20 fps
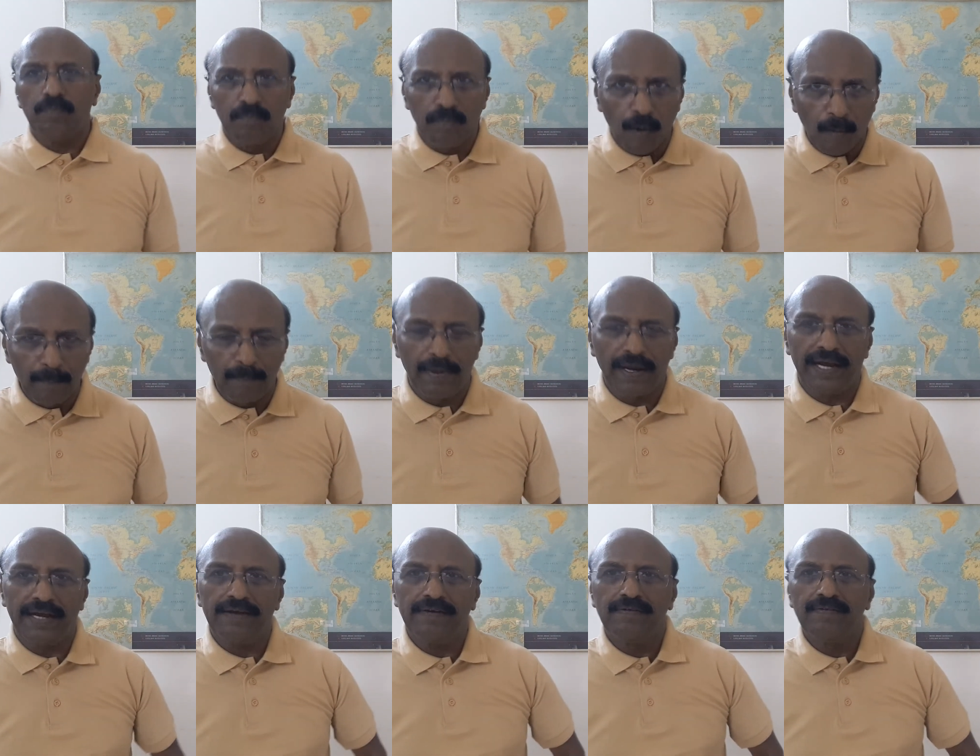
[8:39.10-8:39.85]

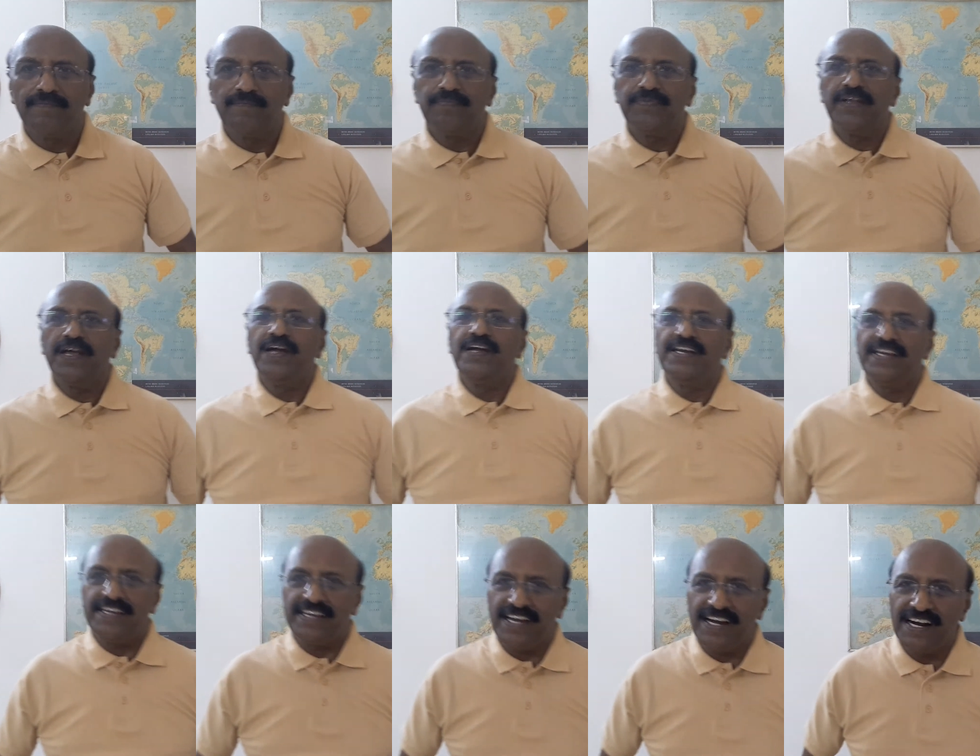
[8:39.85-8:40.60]
Mumbai.
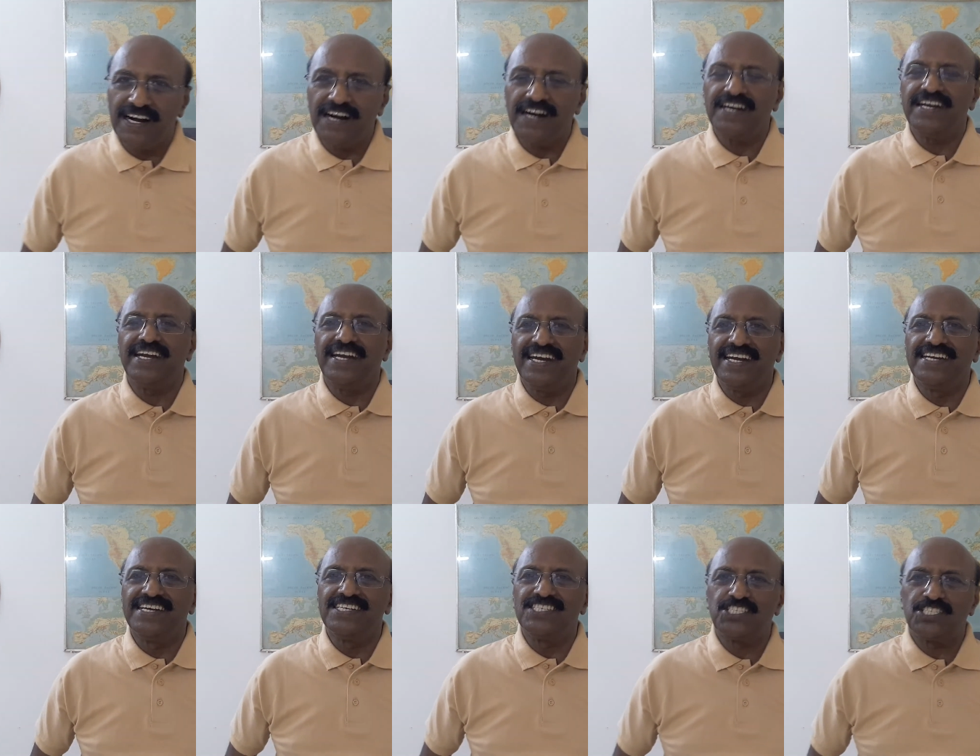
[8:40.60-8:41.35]
Here
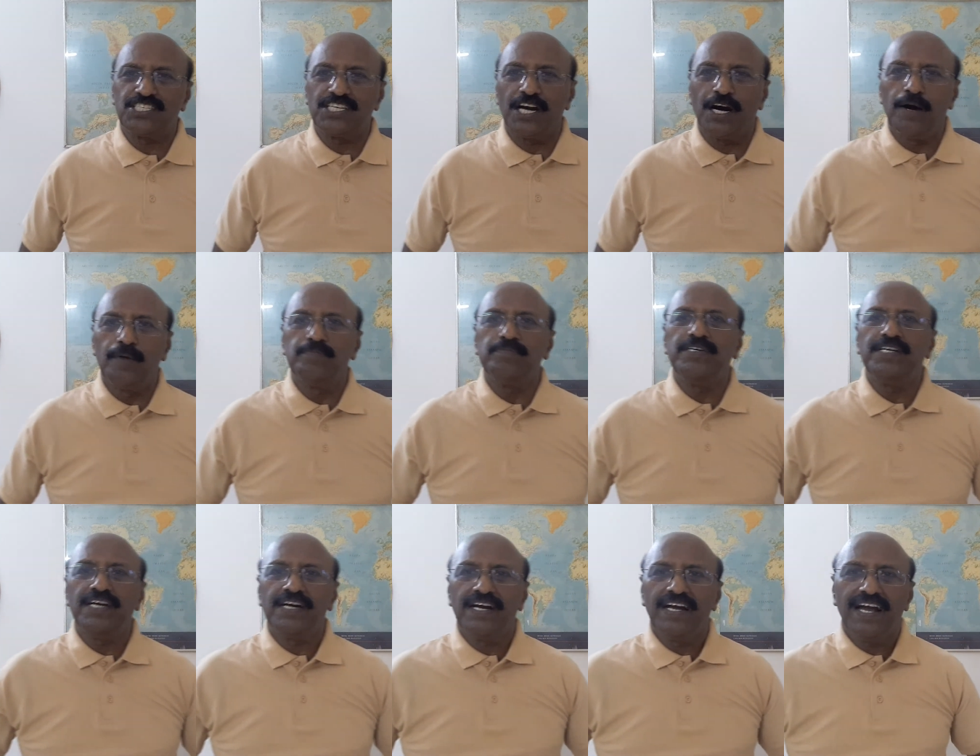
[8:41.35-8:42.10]
it is
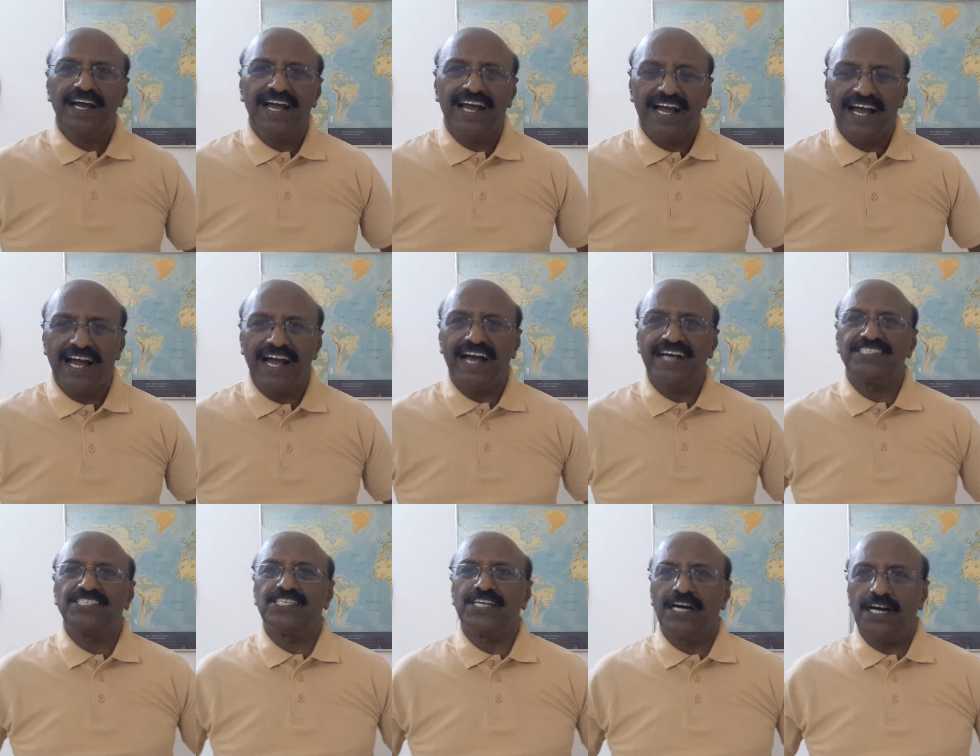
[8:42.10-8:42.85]
termed
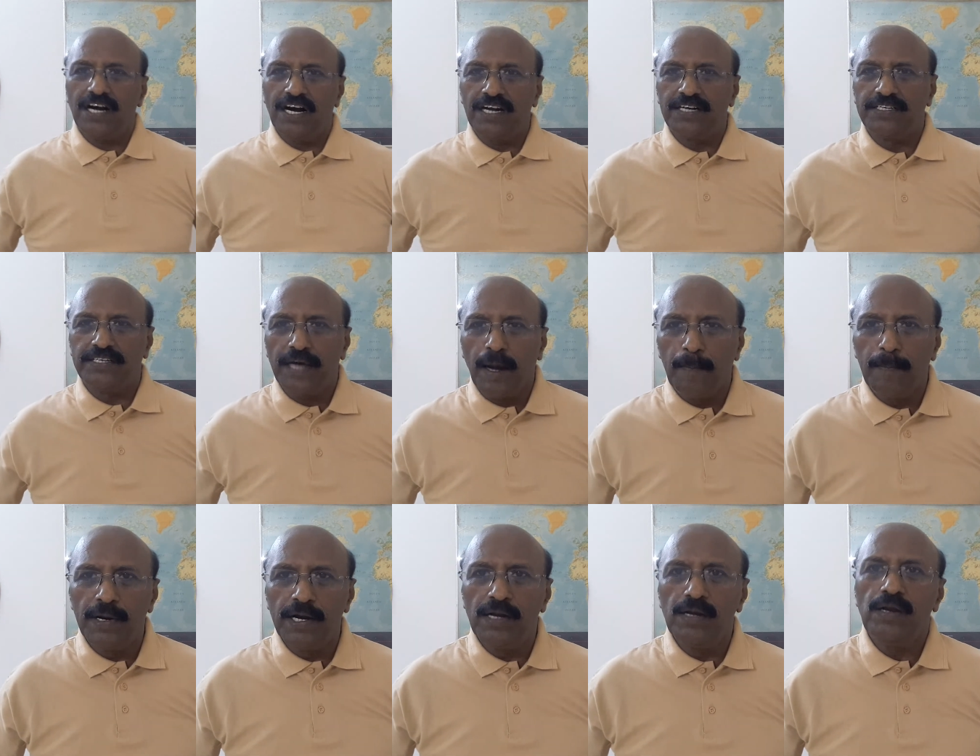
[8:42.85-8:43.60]
as a
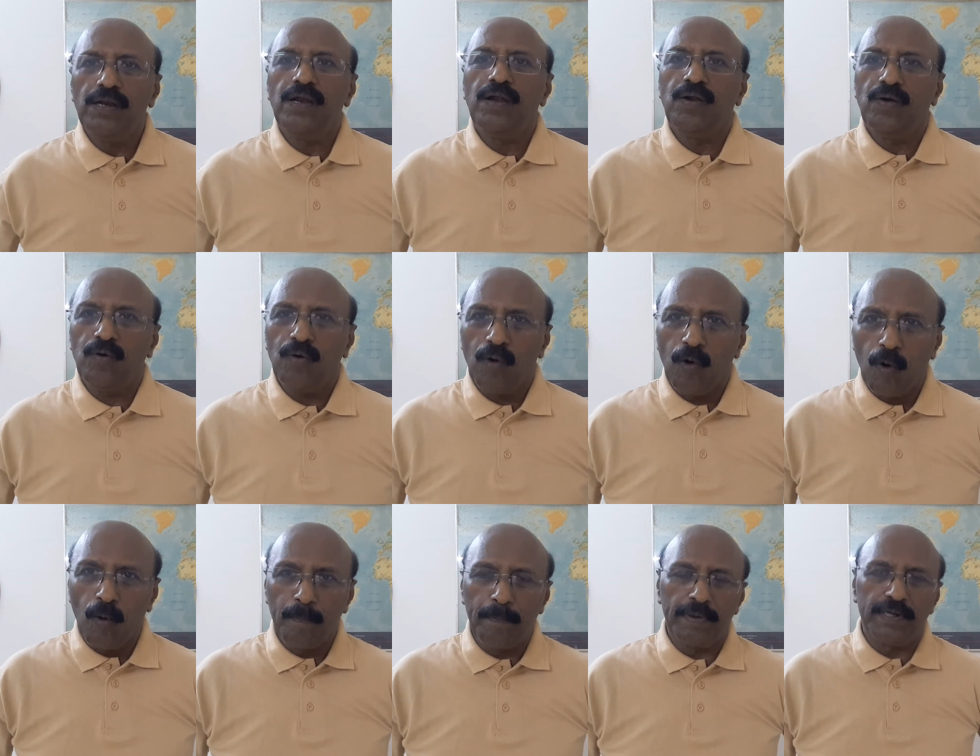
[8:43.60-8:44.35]
double
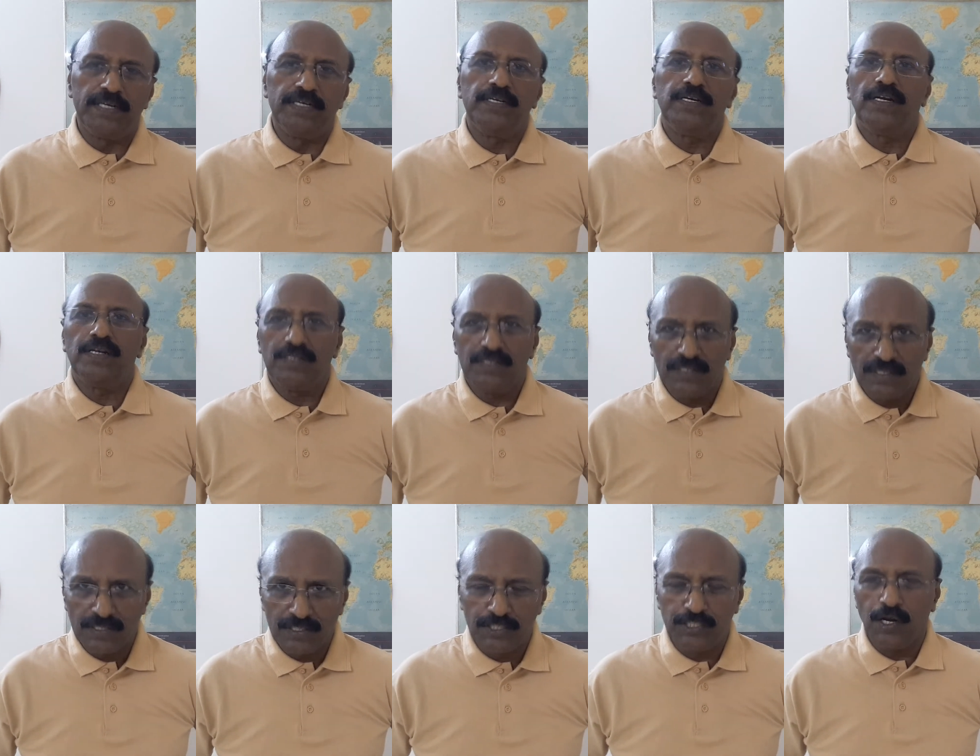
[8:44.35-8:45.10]
open
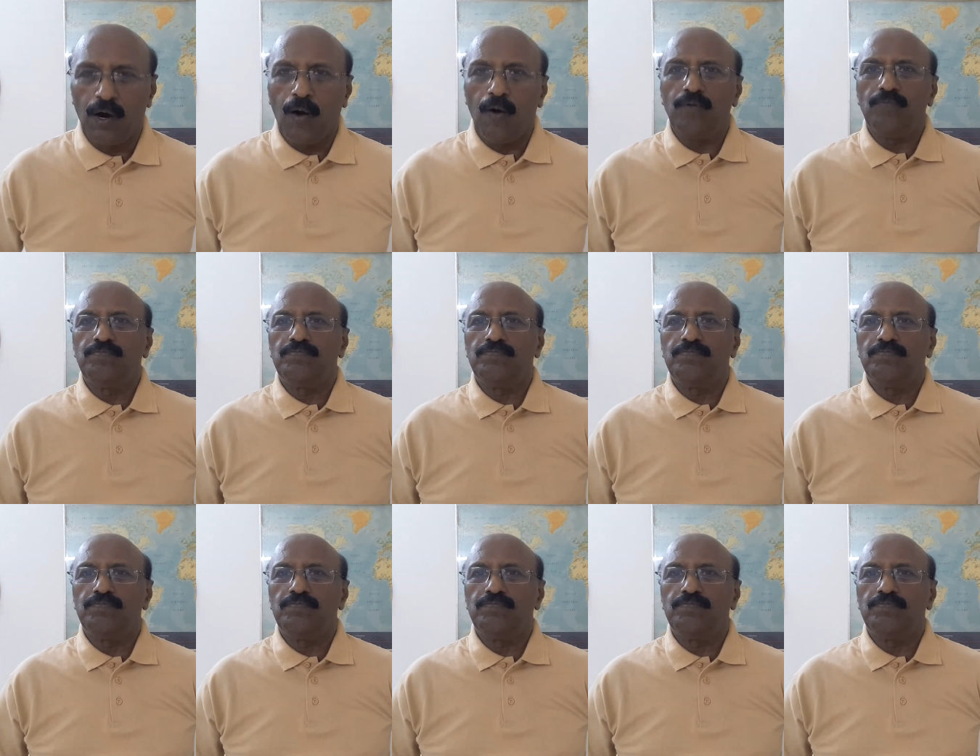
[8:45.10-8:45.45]
jaw.